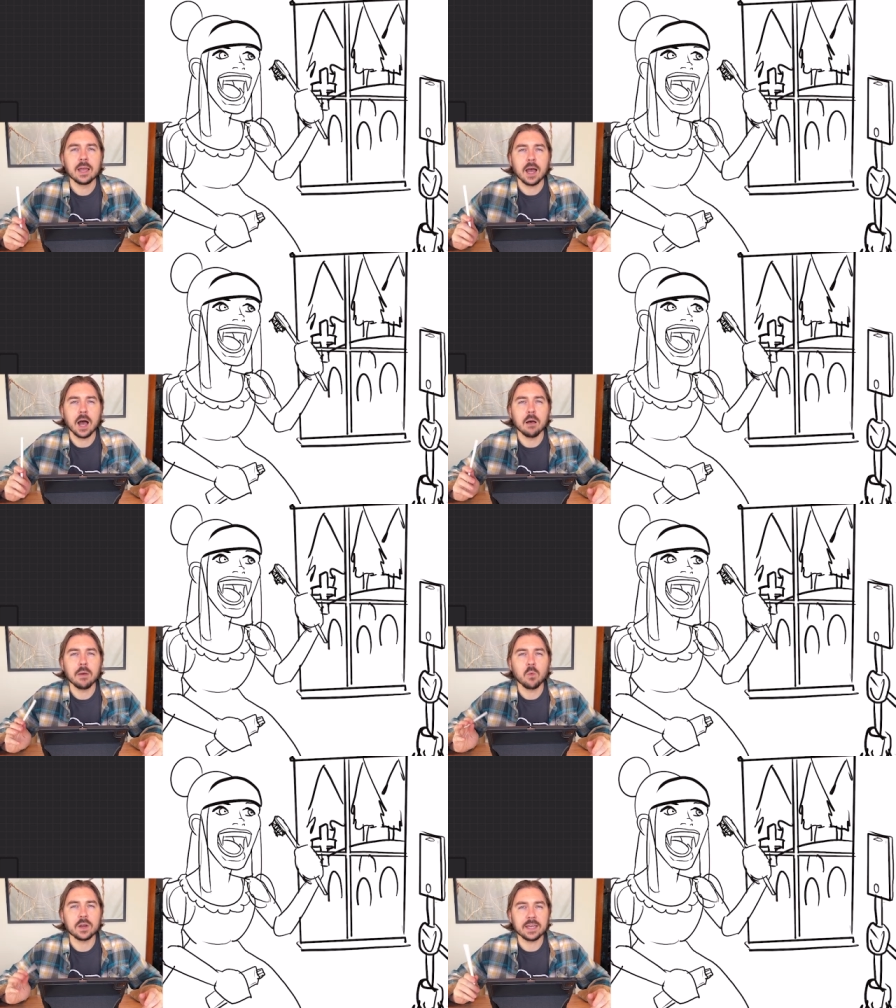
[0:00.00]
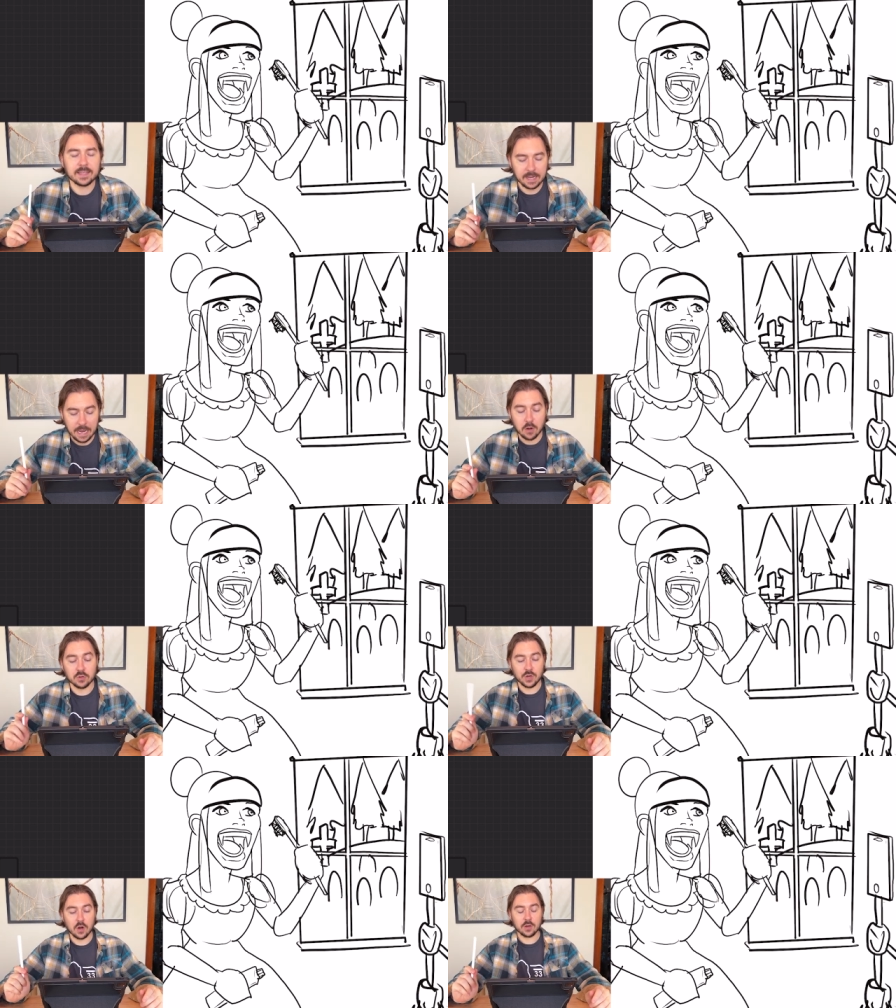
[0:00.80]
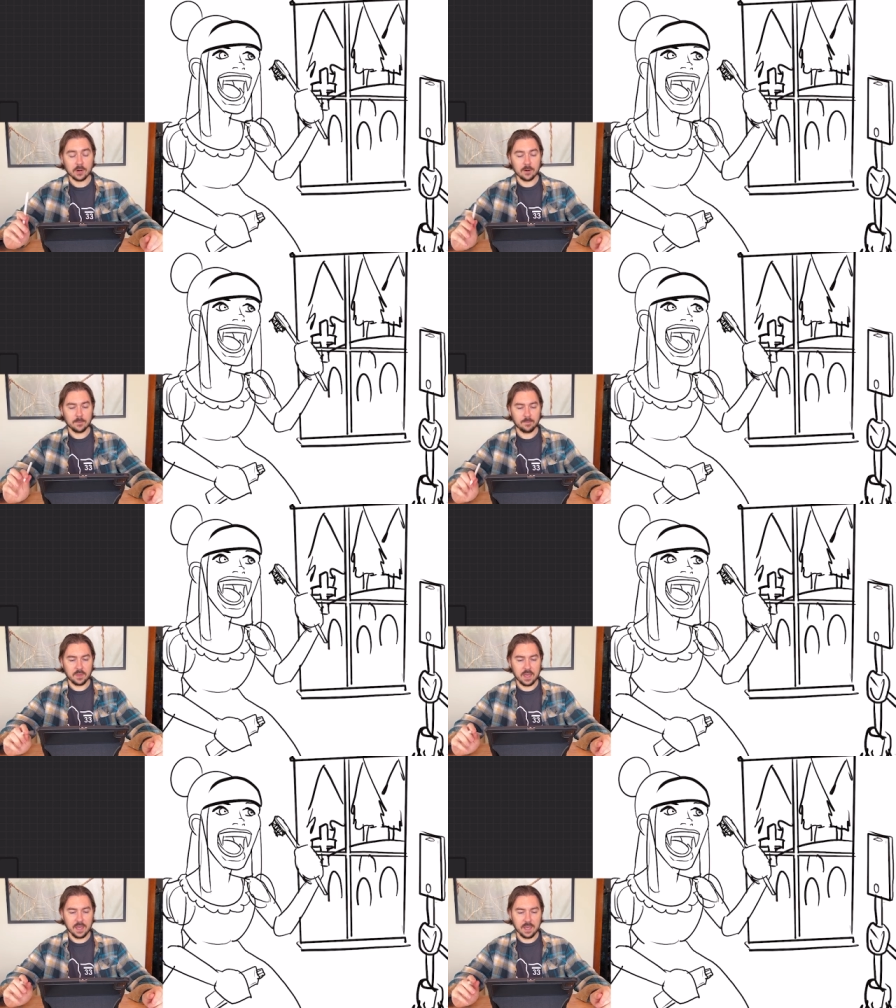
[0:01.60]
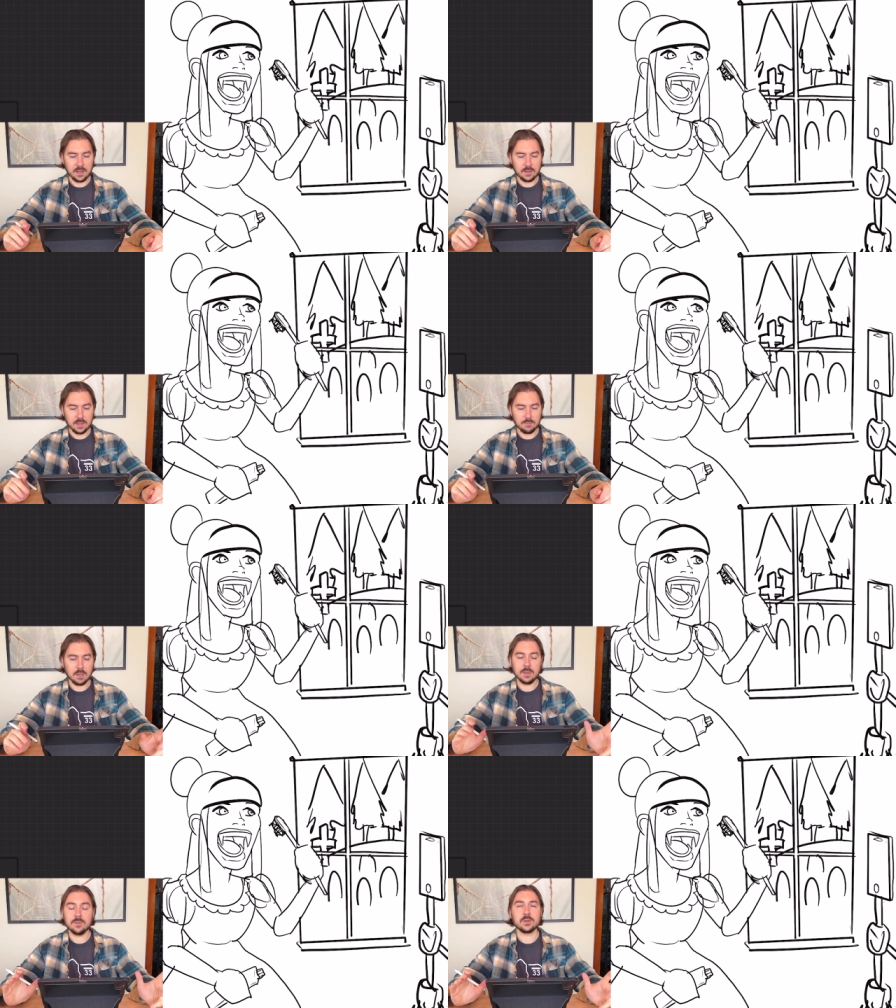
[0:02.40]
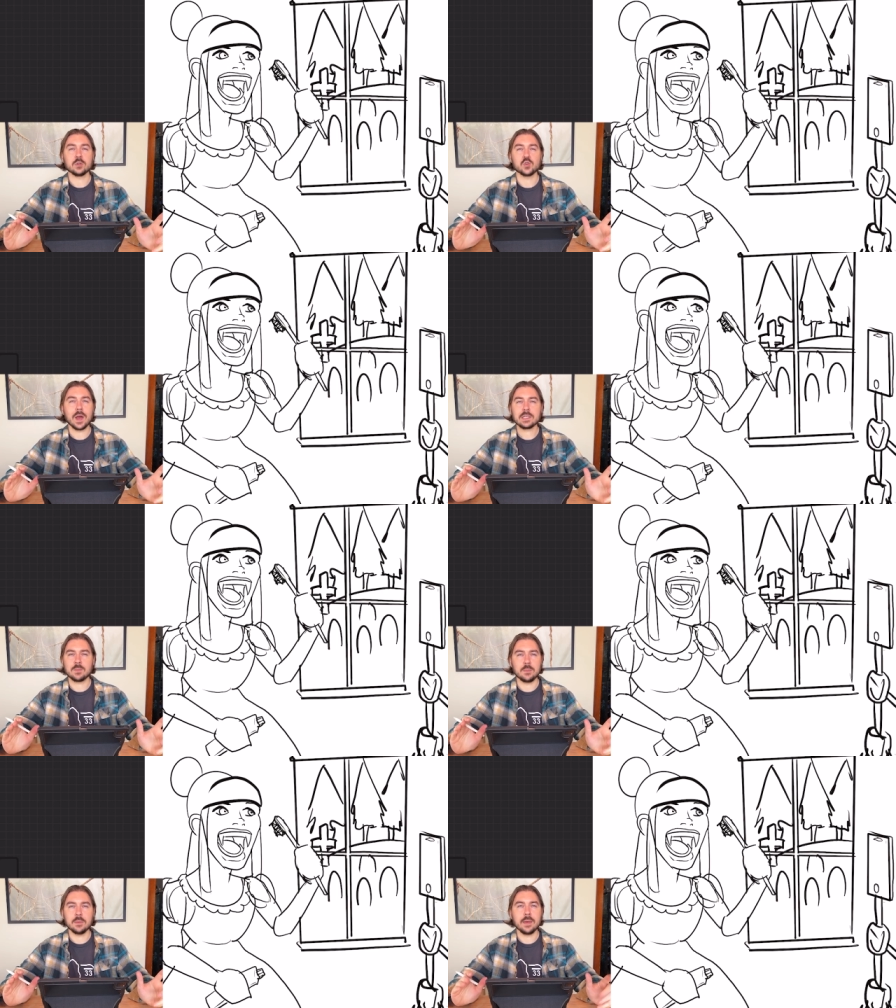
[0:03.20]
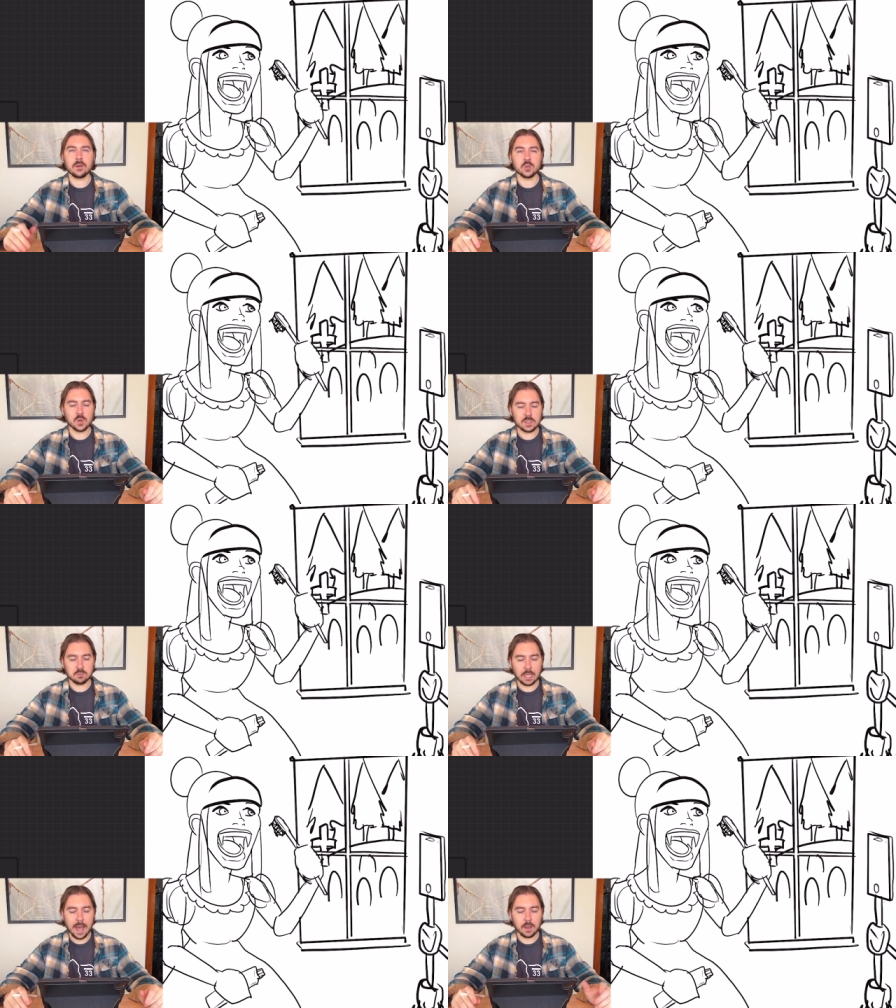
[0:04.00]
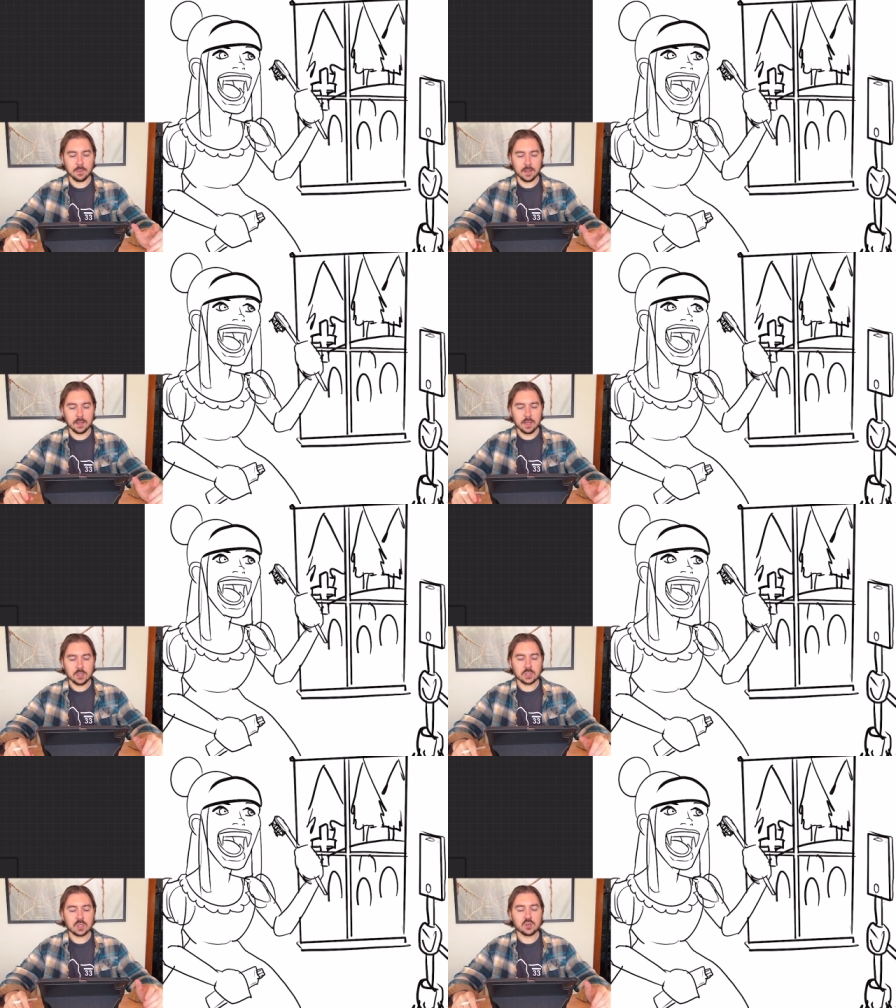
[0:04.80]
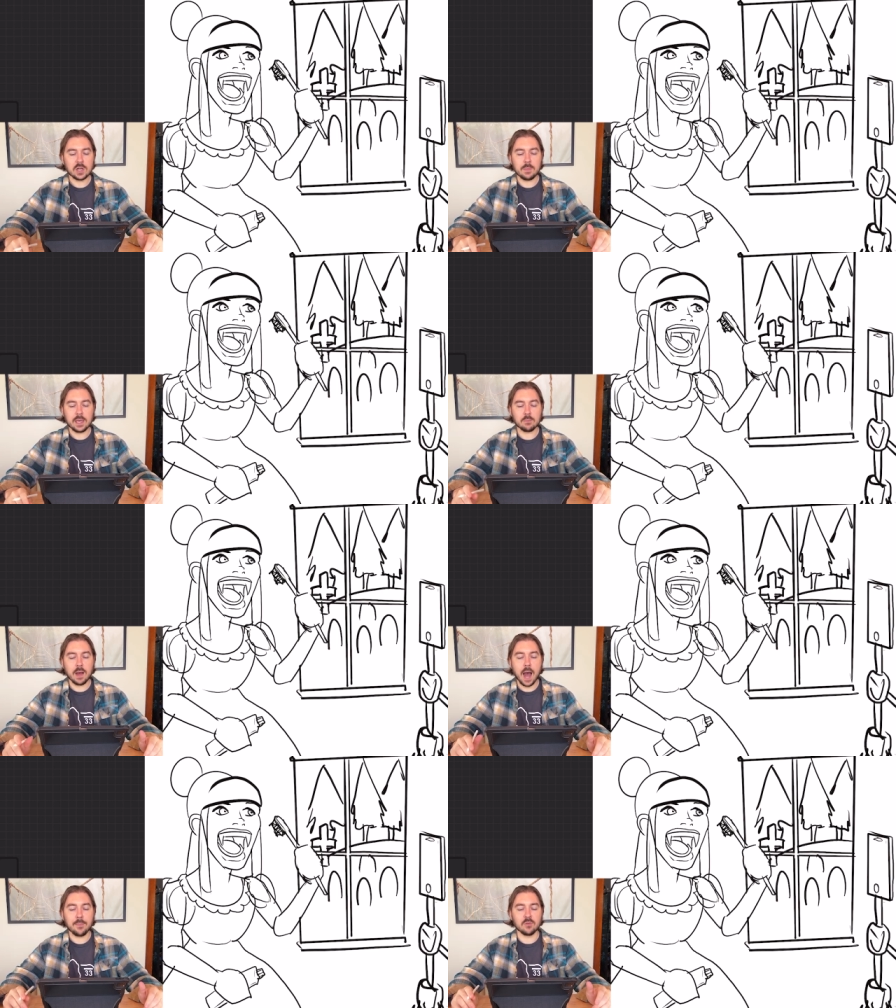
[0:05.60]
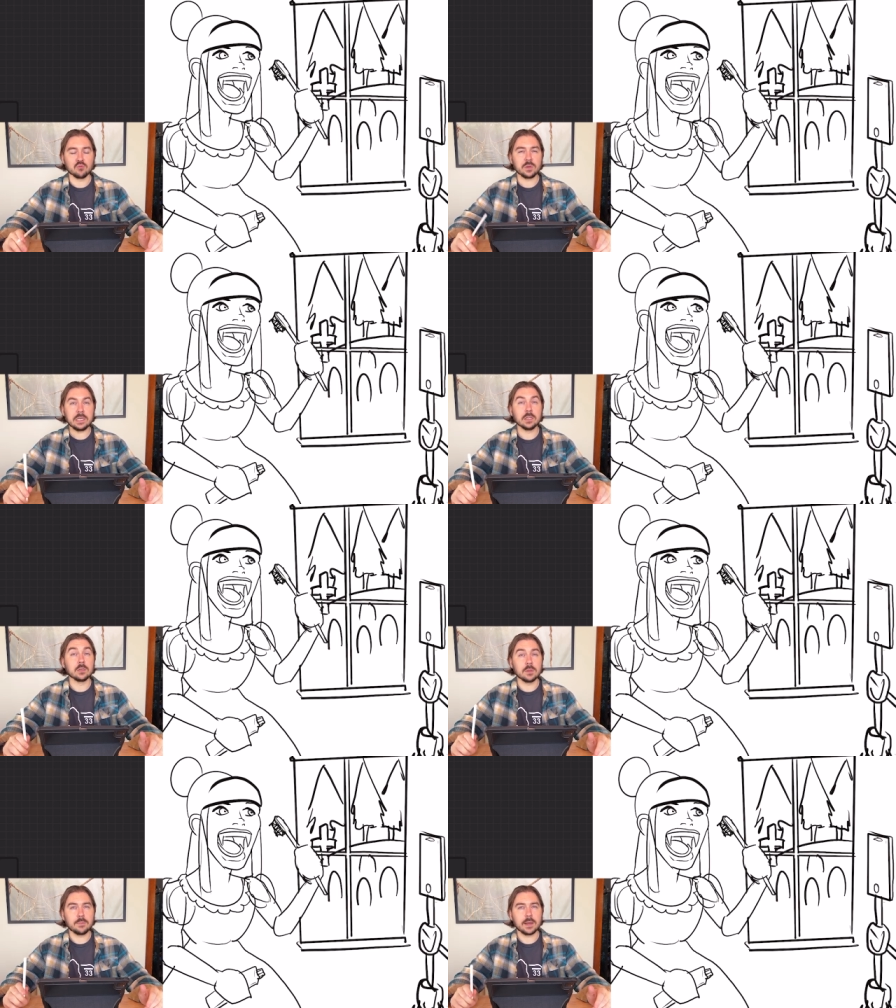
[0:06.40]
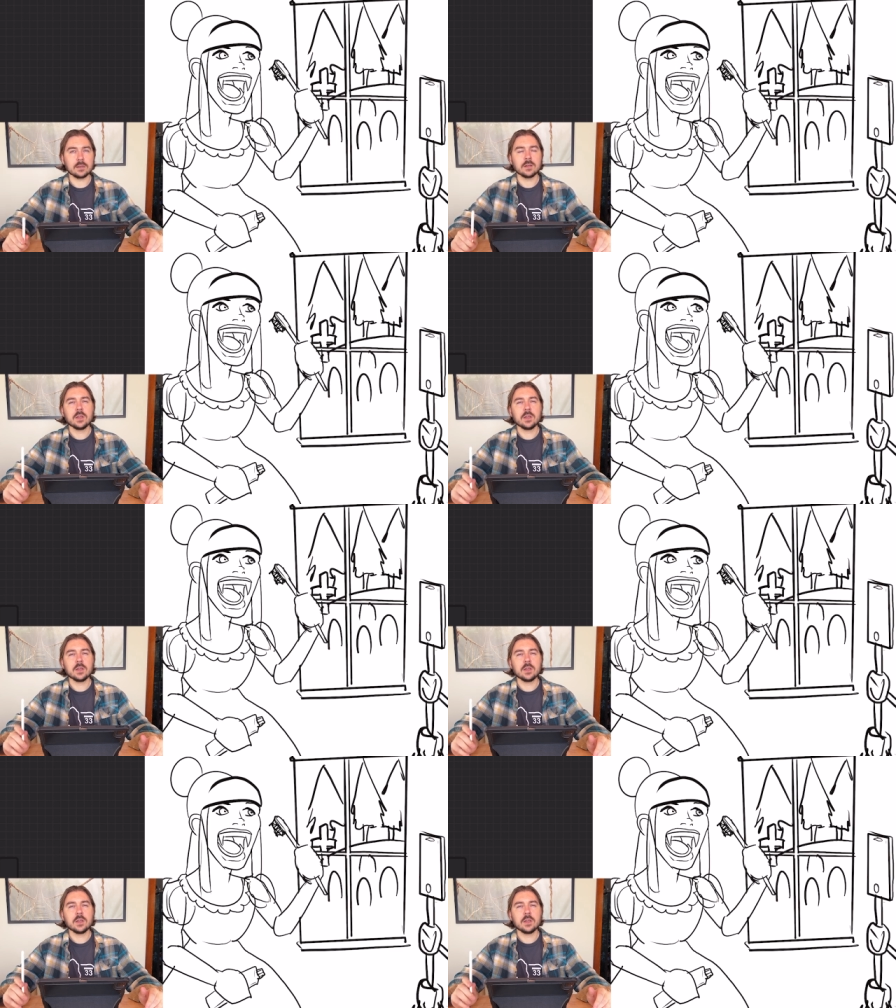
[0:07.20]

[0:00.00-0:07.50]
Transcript: I want to get that hair darker, and maybe even her dress, maybe make her dress black, but just to try to make it pop and read a little bit better.